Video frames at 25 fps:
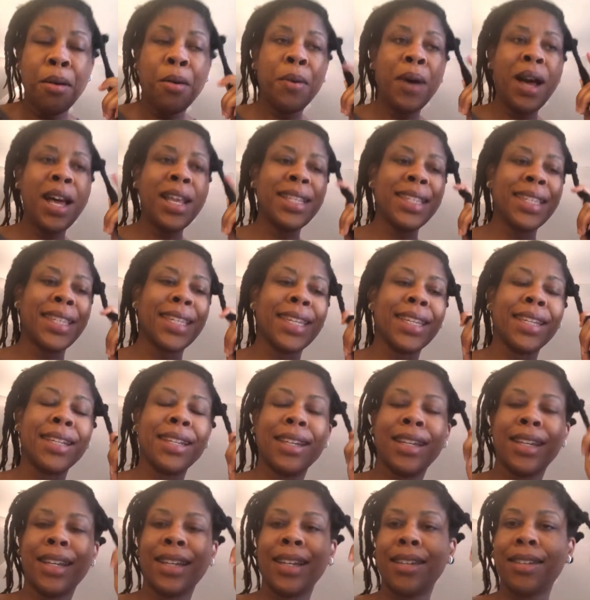what?
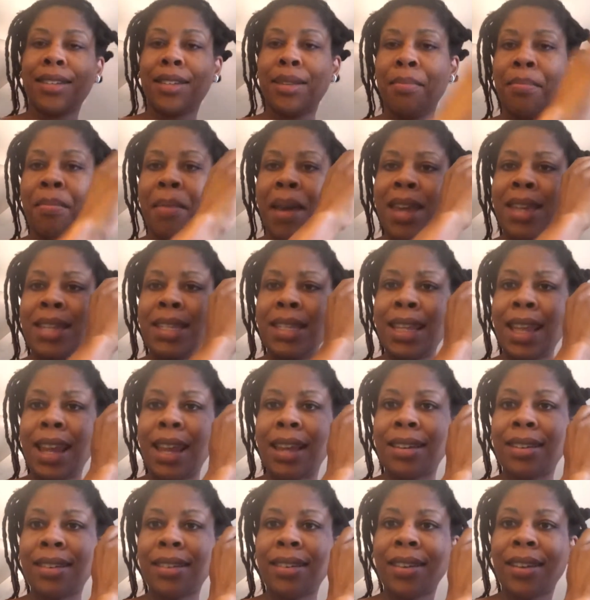It's amazing.